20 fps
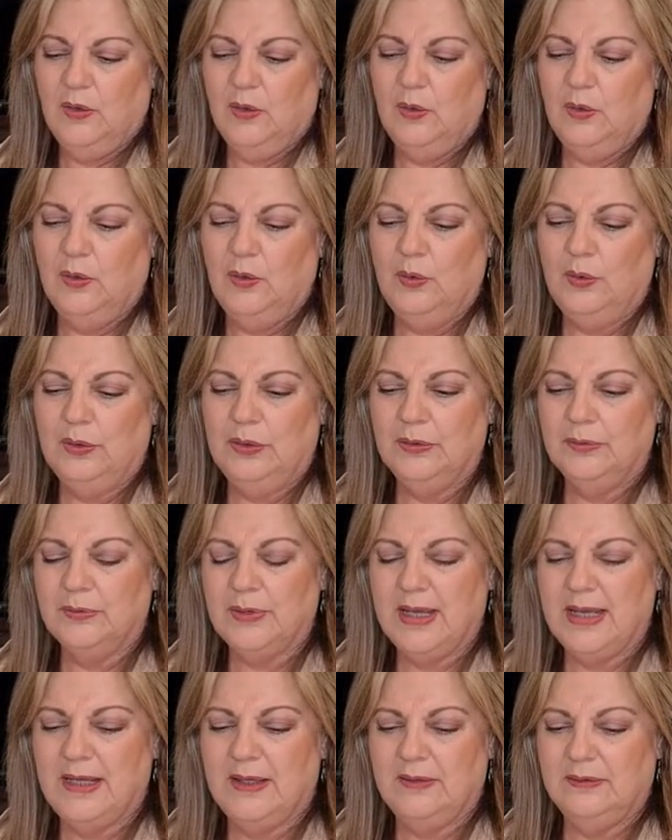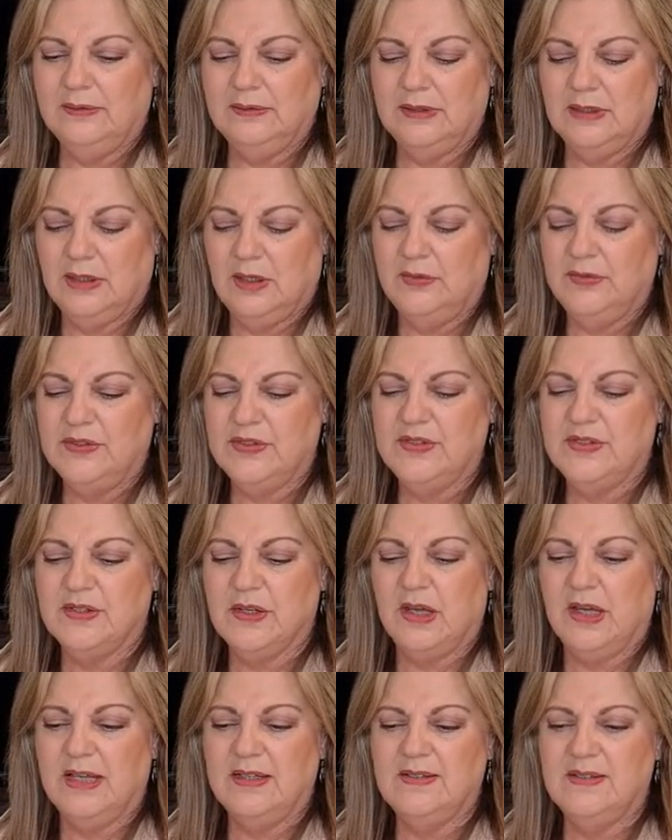all around on the
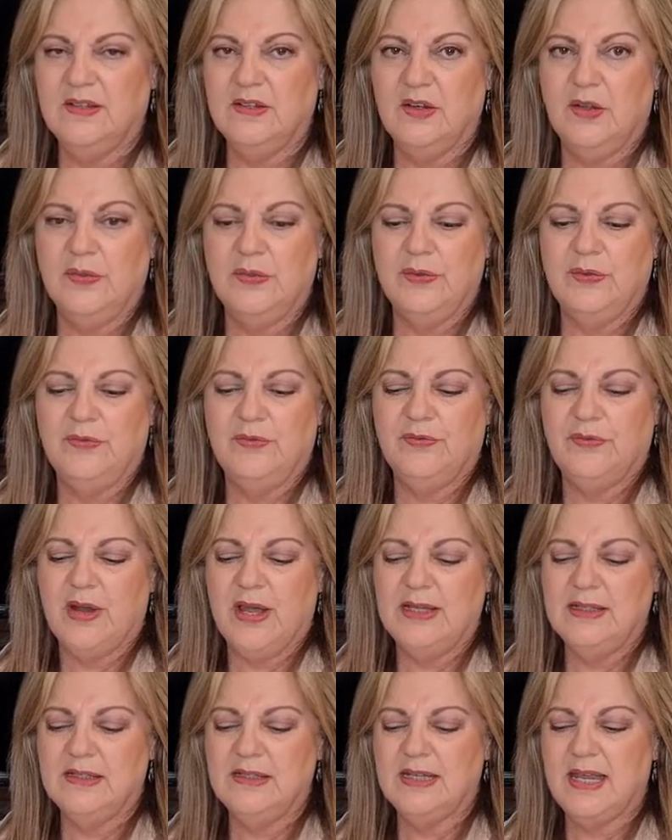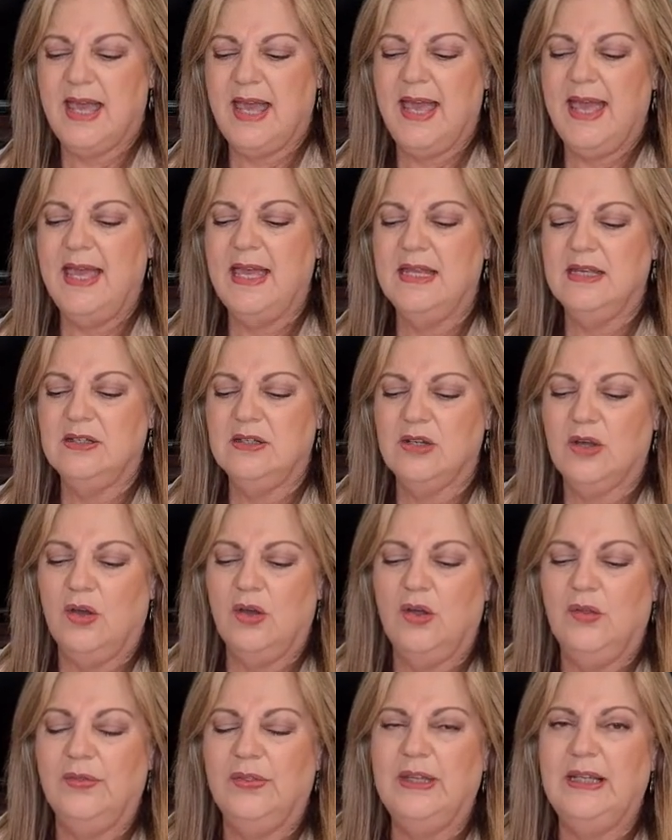sides and on the front and
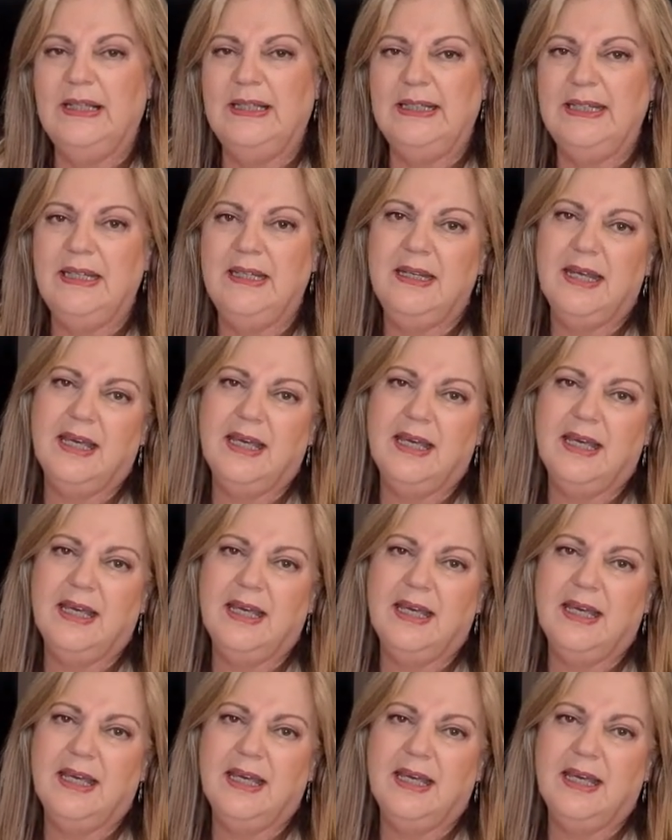on the lid.